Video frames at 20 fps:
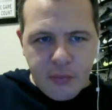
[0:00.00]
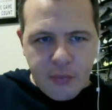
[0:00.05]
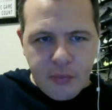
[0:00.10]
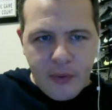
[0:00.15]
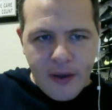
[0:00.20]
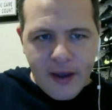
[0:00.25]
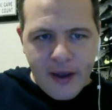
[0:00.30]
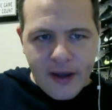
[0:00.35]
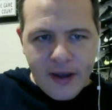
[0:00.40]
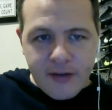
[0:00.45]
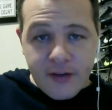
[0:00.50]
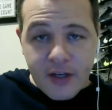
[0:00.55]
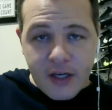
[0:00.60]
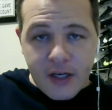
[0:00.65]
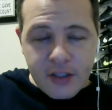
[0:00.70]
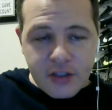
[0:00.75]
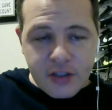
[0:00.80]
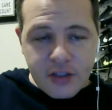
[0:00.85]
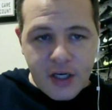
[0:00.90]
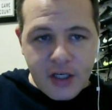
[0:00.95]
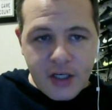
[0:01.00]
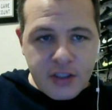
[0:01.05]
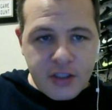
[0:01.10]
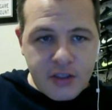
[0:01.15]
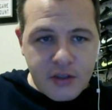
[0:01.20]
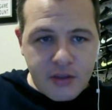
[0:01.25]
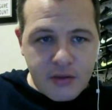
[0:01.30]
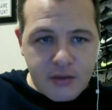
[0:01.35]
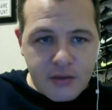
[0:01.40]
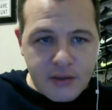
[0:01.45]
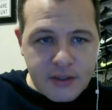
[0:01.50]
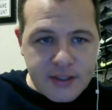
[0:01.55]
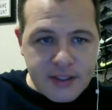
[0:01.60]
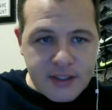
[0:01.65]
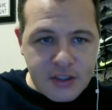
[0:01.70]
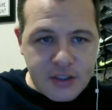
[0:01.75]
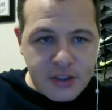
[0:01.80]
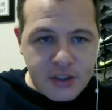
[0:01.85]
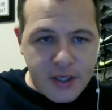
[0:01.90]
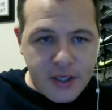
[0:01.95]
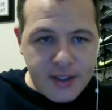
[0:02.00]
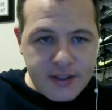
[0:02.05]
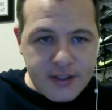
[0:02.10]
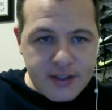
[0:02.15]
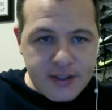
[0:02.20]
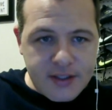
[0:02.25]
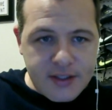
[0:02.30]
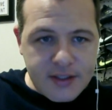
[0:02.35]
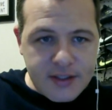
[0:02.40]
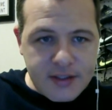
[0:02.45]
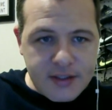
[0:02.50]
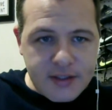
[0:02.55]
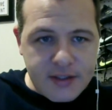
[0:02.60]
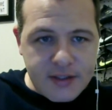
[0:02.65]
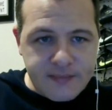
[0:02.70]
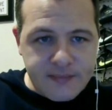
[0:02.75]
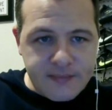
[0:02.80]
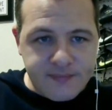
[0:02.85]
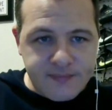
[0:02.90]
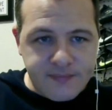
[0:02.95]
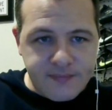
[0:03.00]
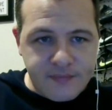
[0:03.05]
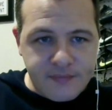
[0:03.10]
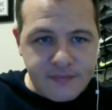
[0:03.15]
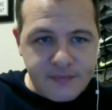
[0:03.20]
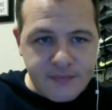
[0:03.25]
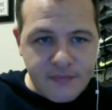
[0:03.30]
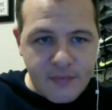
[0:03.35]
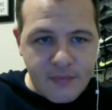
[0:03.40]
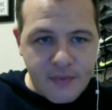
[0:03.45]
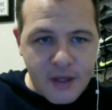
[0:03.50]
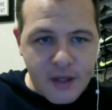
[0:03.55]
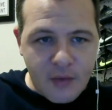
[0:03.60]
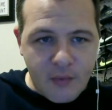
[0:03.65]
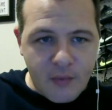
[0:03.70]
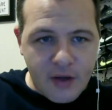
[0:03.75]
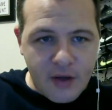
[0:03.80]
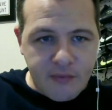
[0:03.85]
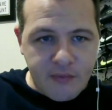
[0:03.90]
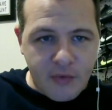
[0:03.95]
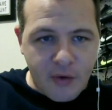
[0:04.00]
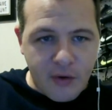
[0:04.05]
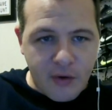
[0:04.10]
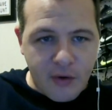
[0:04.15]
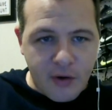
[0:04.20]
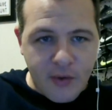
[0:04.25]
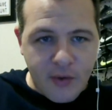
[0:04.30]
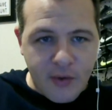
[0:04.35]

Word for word: the Earth Pack of the Nitro Charge was his choice. We have